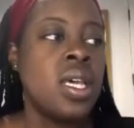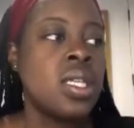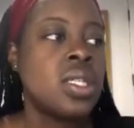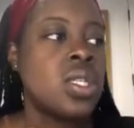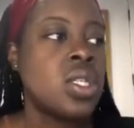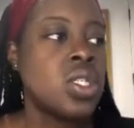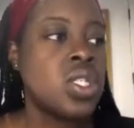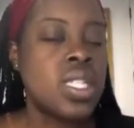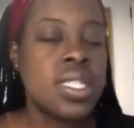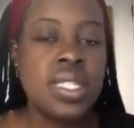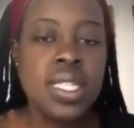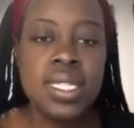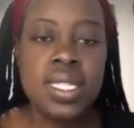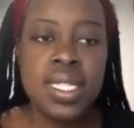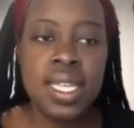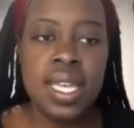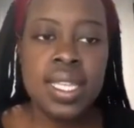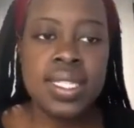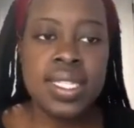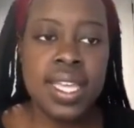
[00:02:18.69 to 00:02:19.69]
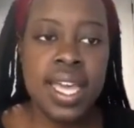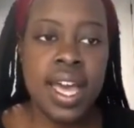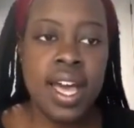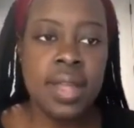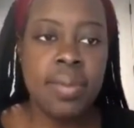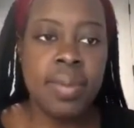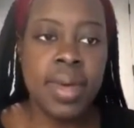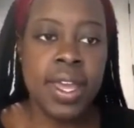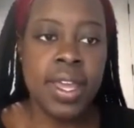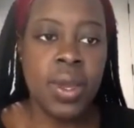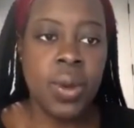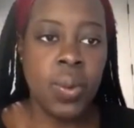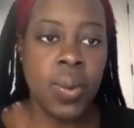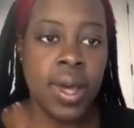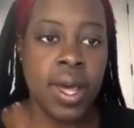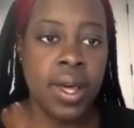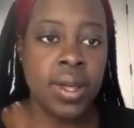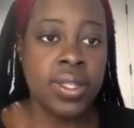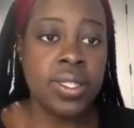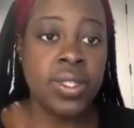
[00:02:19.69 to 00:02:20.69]
So Jesus sat down by a
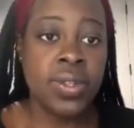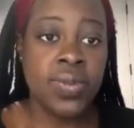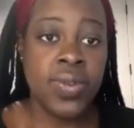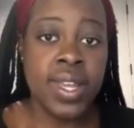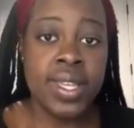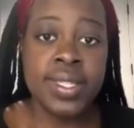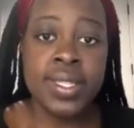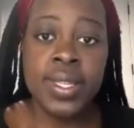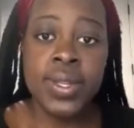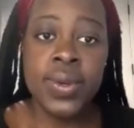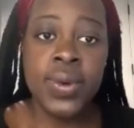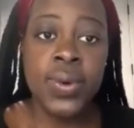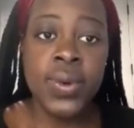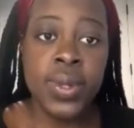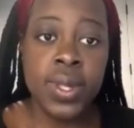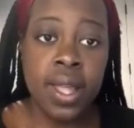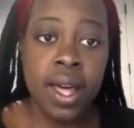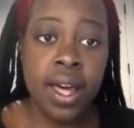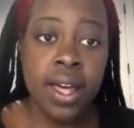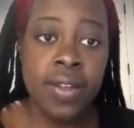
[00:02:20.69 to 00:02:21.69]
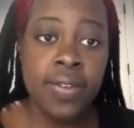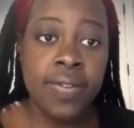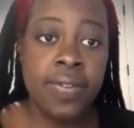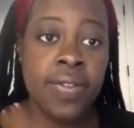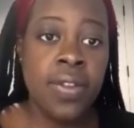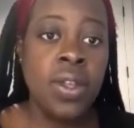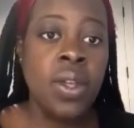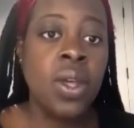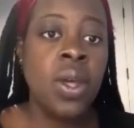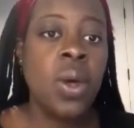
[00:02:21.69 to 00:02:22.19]
well to rest and cool off